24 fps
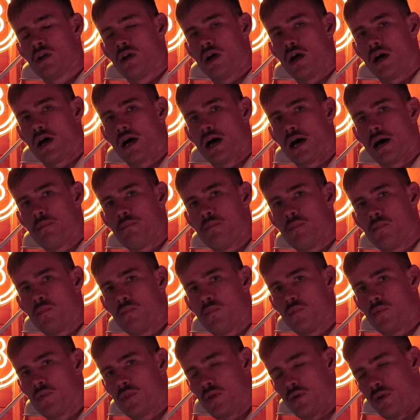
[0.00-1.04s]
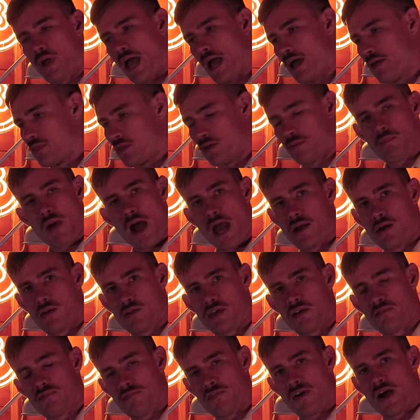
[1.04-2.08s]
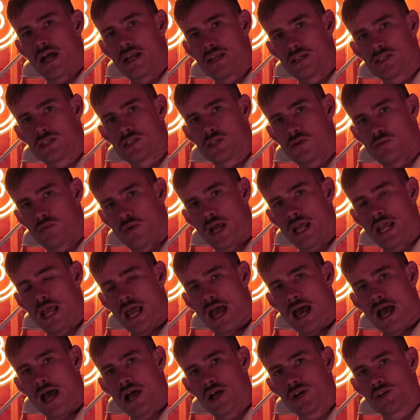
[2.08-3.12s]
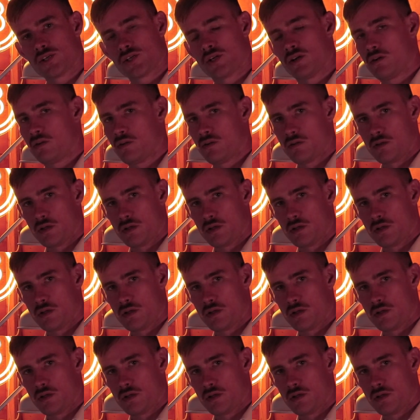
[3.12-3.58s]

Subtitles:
The miner that finds the right hash